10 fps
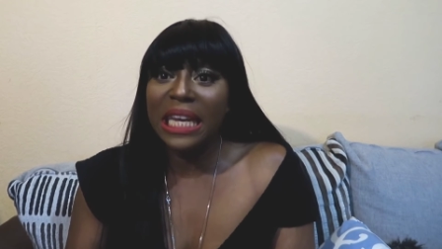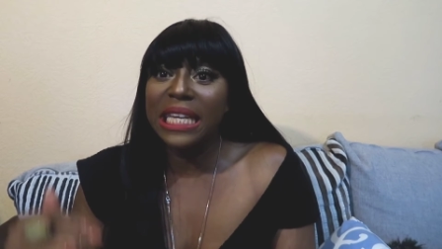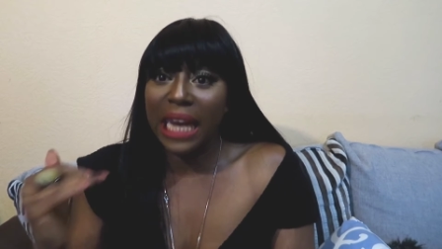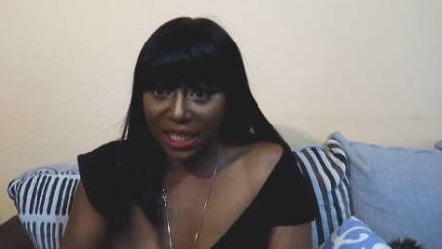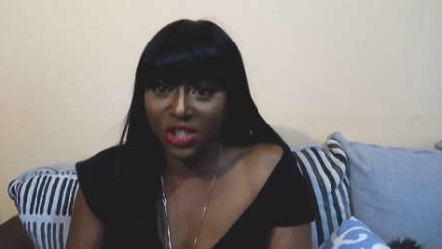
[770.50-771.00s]

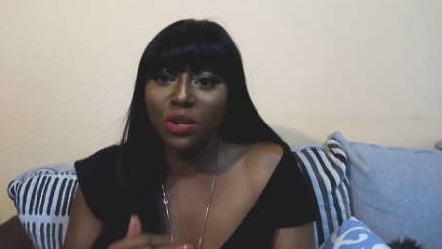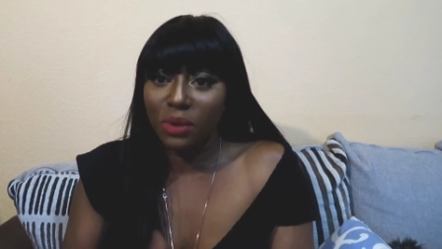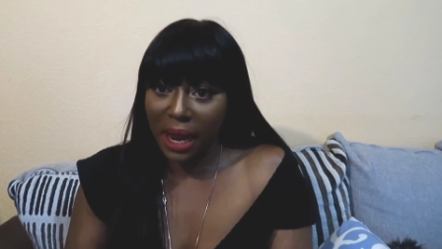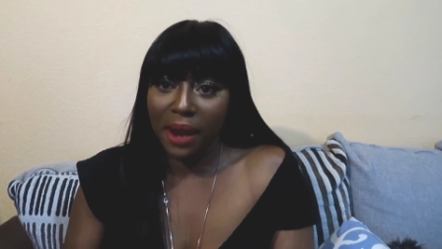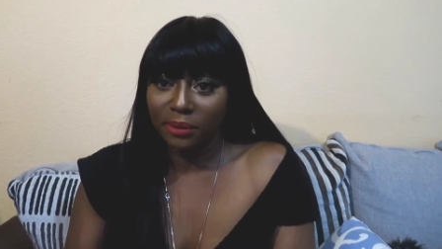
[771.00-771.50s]
in
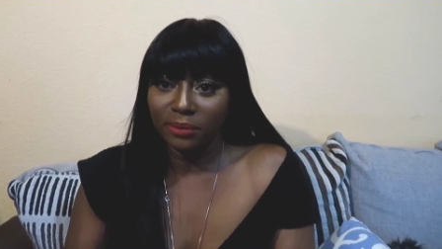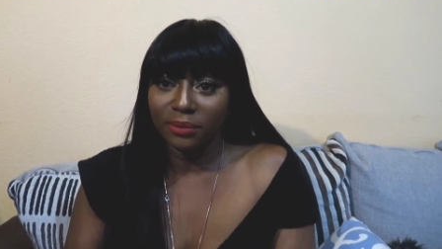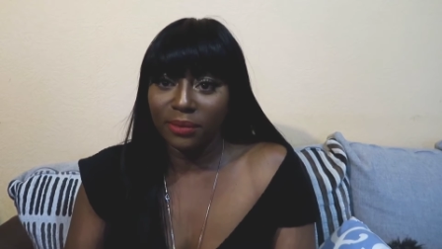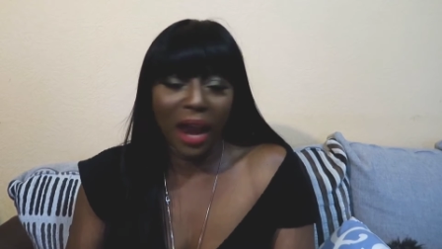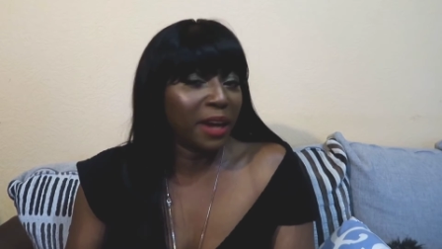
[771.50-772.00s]
Nigeria.
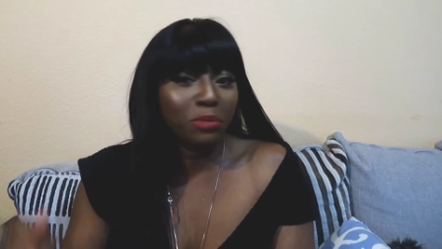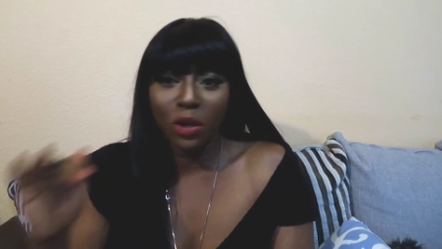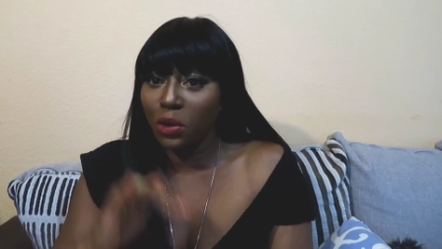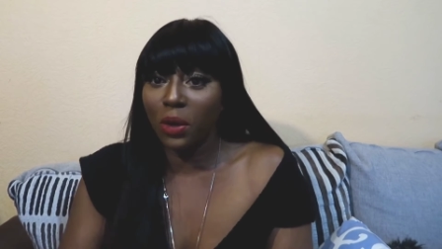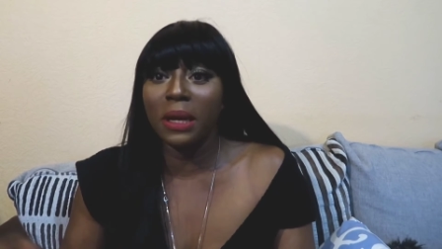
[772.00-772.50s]
I'm
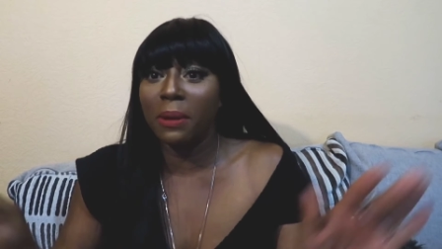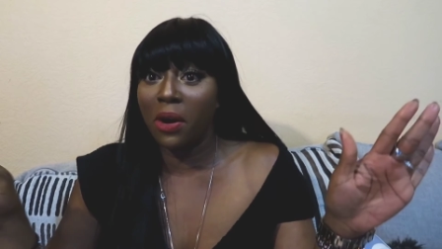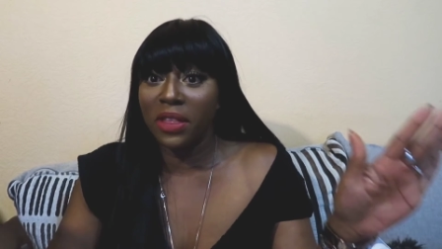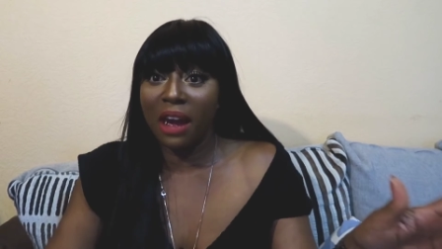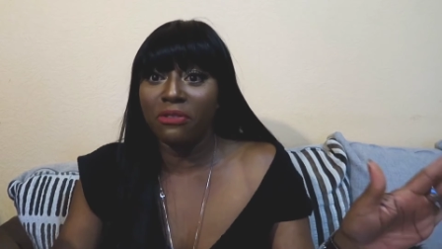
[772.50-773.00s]
not talking
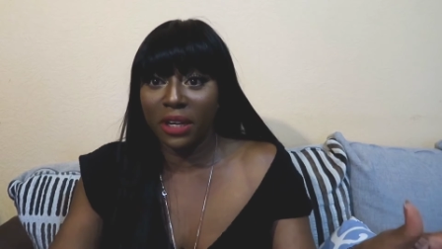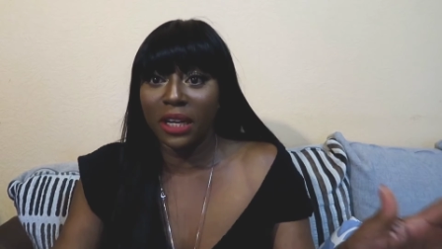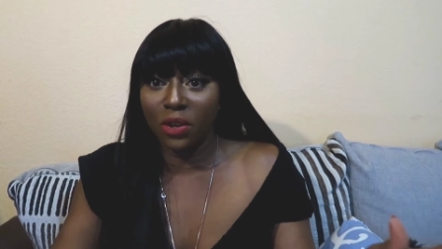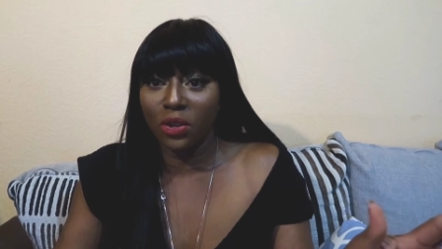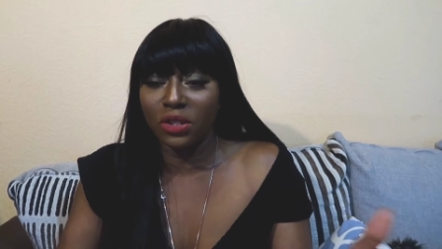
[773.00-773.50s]
about other
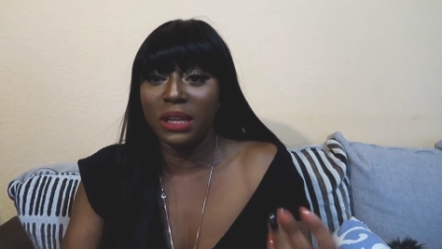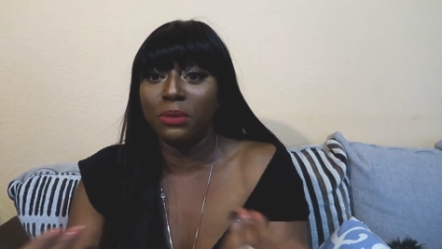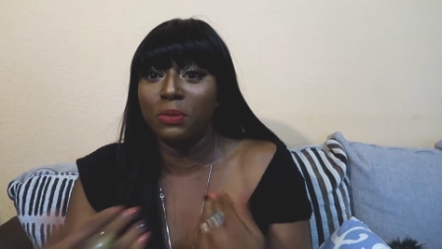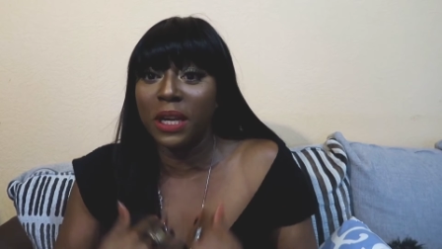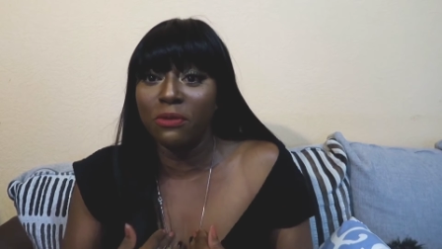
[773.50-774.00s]
African countries.
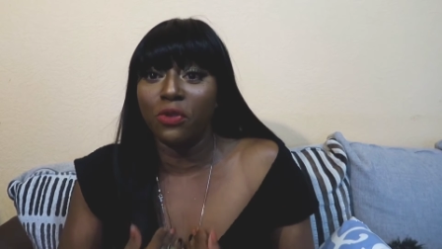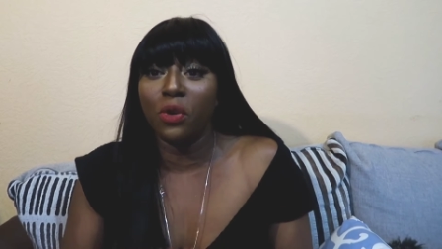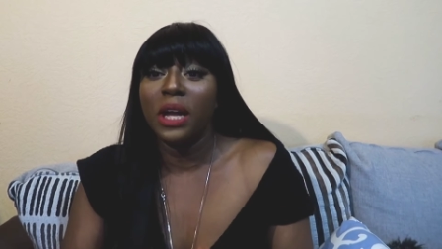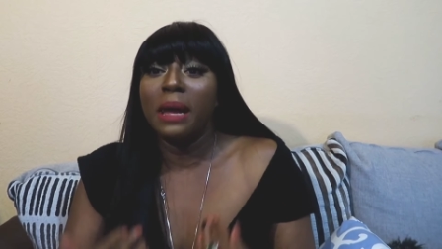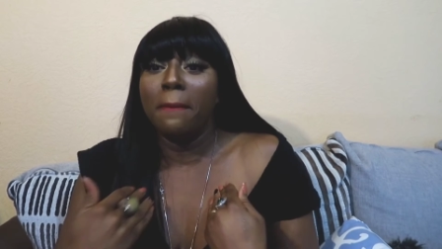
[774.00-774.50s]
I'm speaking
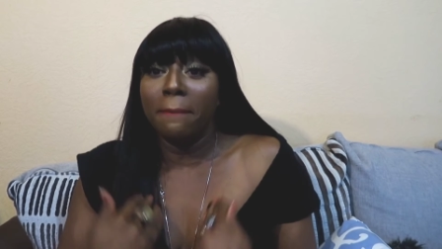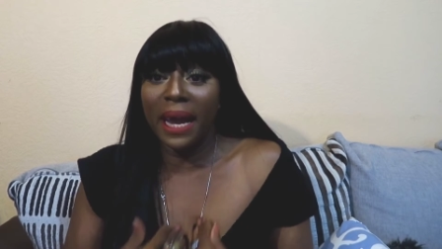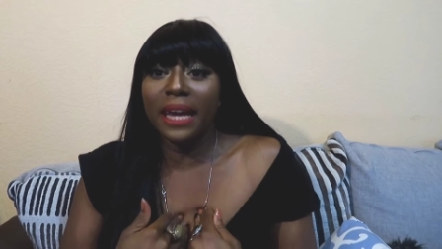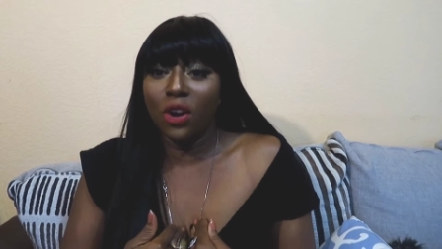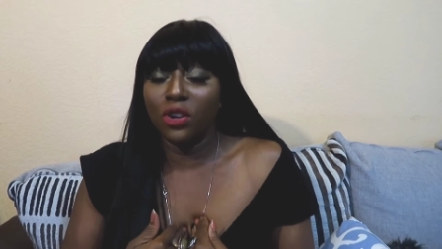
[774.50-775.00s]
for
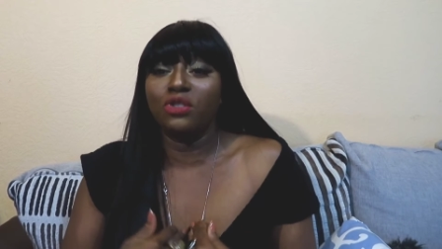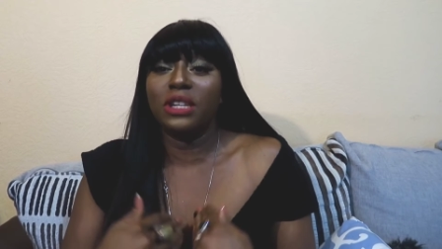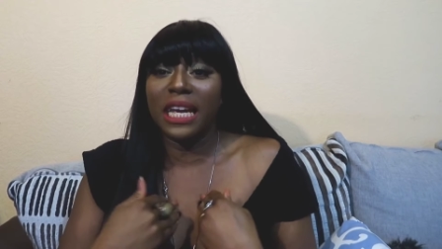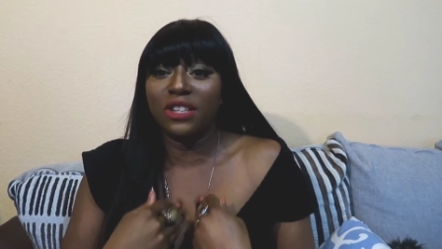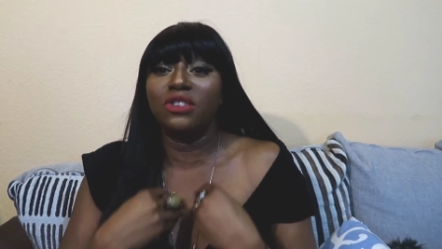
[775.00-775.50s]
my
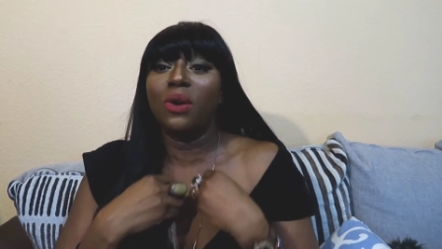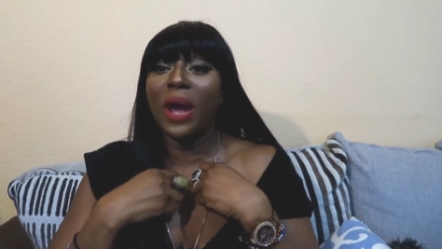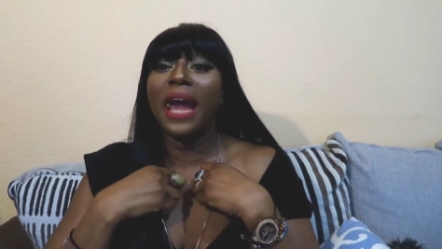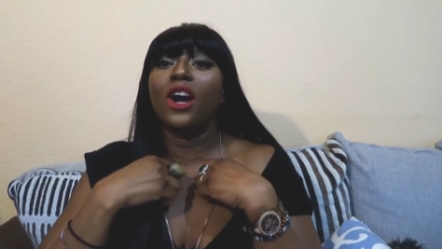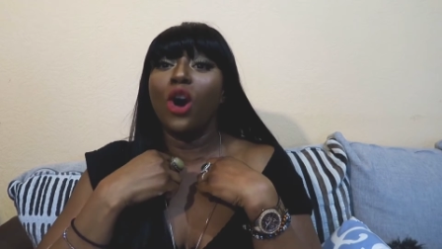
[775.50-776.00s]
country, Nigeria,
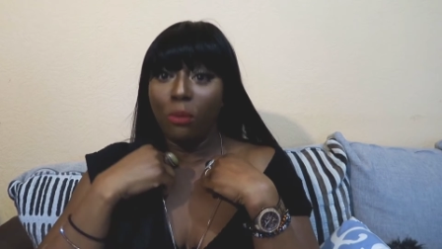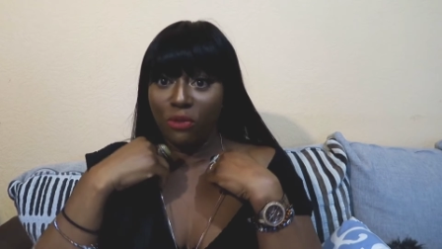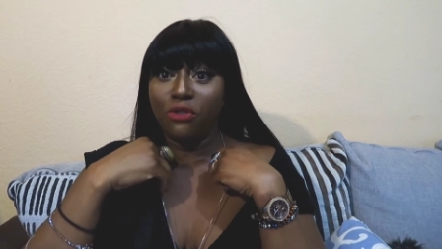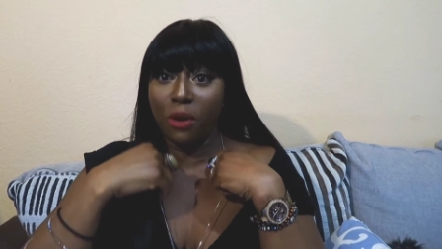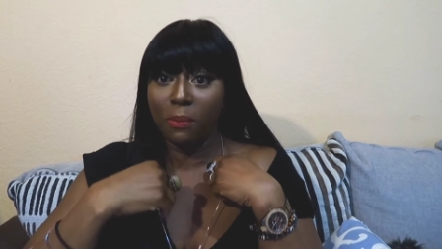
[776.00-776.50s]
where I come
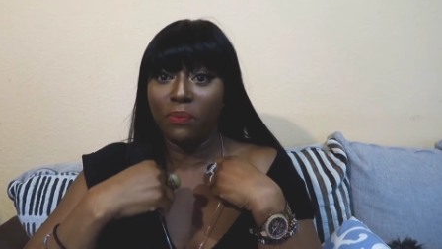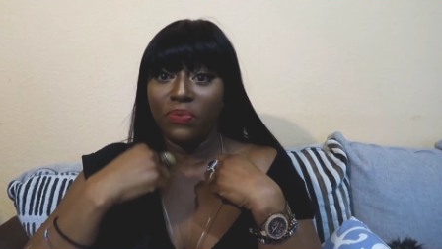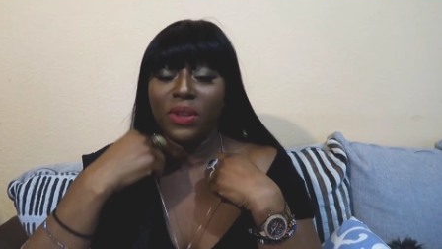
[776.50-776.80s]
from.